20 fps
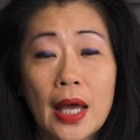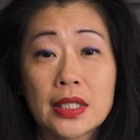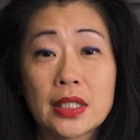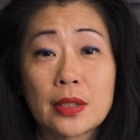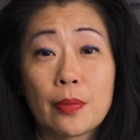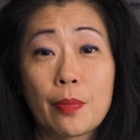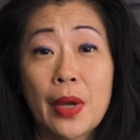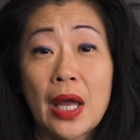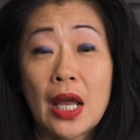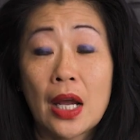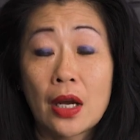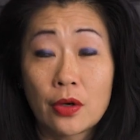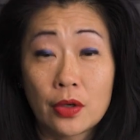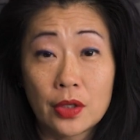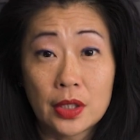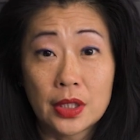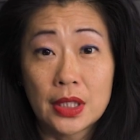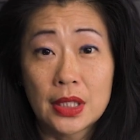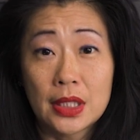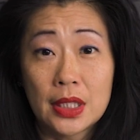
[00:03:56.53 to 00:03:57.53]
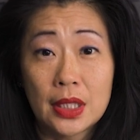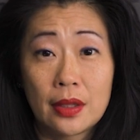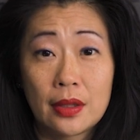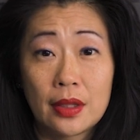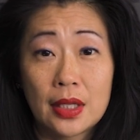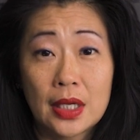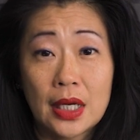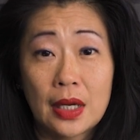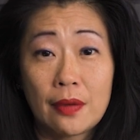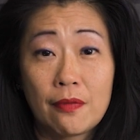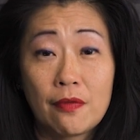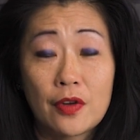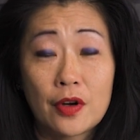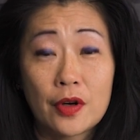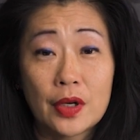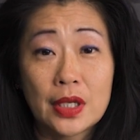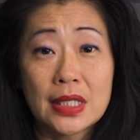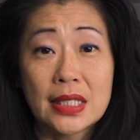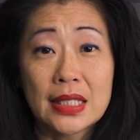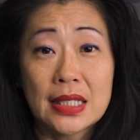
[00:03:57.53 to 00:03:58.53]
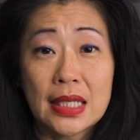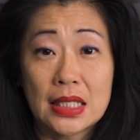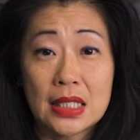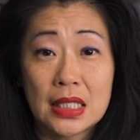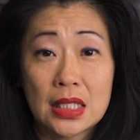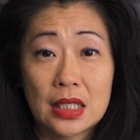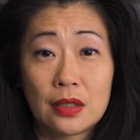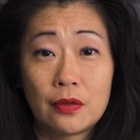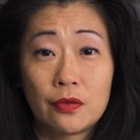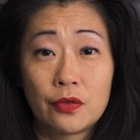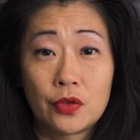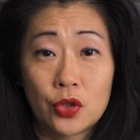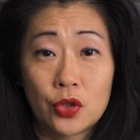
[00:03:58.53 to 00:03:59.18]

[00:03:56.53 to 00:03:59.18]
as a parent that I'm very sensitive